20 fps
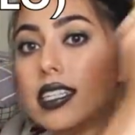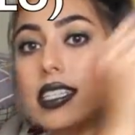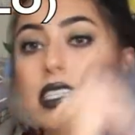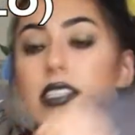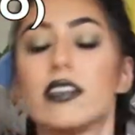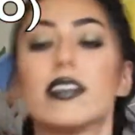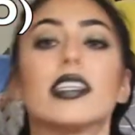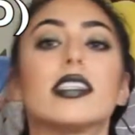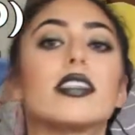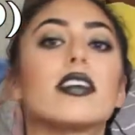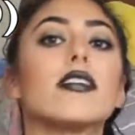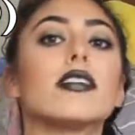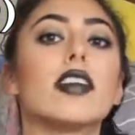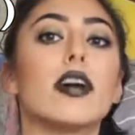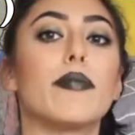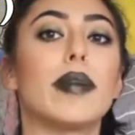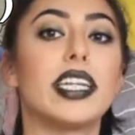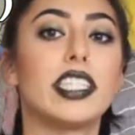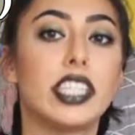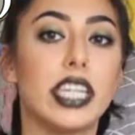So this goes
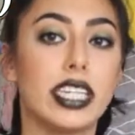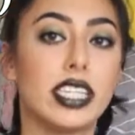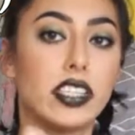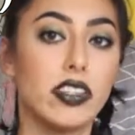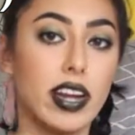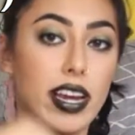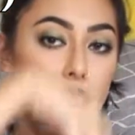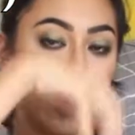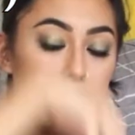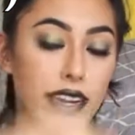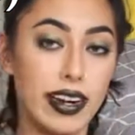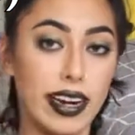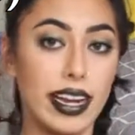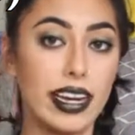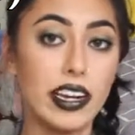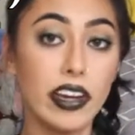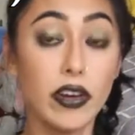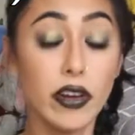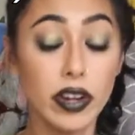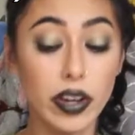on my chest right here
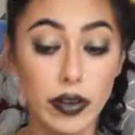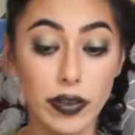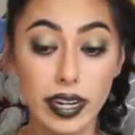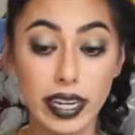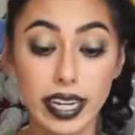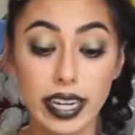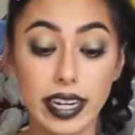and he'll go in